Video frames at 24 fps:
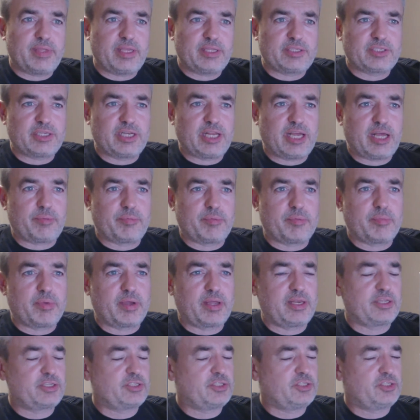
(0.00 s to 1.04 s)
It's an album
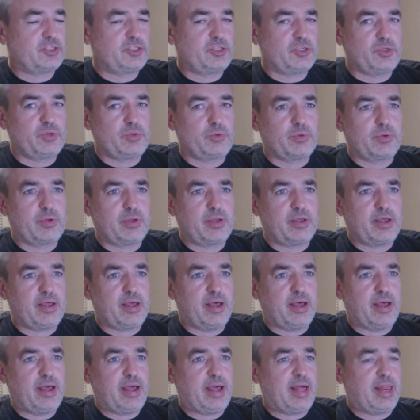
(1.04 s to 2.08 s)
I listen to
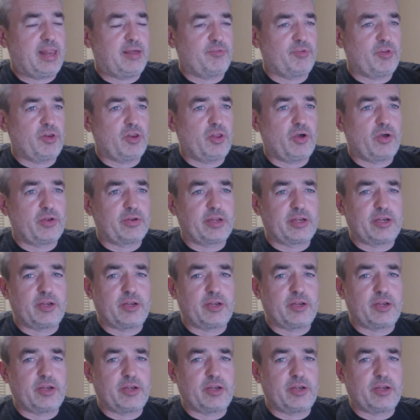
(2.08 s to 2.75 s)
a hell of a lot.